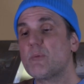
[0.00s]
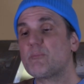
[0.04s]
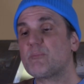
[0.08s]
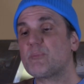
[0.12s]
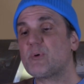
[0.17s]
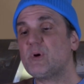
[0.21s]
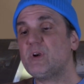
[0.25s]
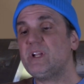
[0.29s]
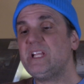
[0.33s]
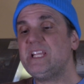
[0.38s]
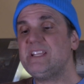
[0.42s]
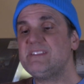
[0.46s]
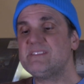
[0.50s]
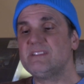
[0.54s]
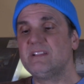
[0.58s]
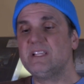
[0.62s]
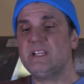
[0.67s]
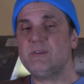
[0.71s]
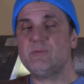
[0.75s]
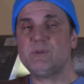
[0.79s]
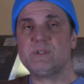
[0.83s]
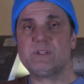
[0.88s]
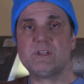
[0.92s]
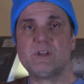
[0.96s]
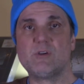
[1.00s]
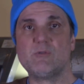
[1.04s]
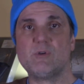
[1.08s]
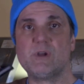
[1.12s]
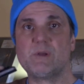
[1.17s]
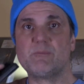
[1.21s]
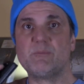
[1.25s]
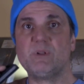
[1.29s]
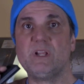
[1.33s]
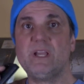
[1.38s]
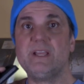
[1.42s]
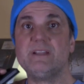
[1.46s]
pretty easily with the
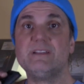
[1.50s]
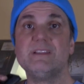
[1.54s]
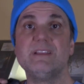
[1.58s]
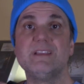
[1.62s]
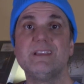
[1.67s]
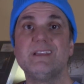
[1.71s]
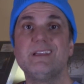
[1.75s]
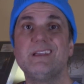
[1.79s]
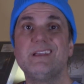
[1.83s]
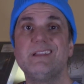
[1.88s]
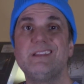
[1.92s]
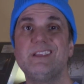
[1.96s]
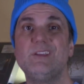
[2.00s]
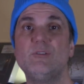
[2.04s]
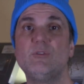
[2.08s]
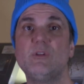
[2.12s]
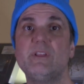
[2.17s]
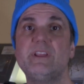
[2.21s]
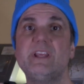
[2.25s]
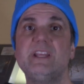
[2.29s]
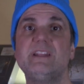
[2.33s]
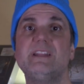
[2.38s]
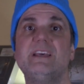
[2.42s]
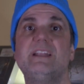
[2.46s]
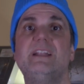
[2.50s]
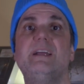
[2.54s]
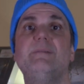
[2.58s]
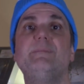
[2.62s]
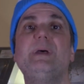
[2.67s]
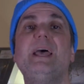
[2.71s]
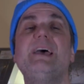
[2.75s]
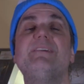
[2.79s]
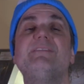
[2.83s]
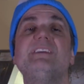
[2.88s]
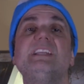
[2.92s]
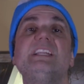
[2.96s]
quick plate. The only thing that I'm
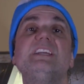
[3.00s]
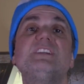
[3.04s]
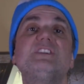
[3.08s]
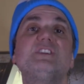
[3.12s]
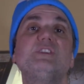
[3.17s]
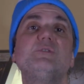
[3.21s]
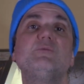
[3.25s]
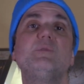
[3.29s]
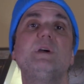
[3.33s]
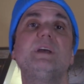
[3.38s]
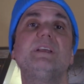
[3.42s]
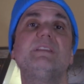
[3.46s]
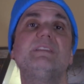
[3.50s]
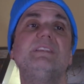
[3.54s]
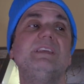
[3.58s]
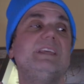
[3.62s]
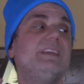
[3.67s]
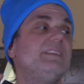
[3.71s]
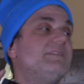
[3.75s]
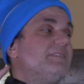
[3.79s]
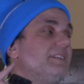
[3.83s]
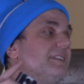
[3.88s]
having an issue with is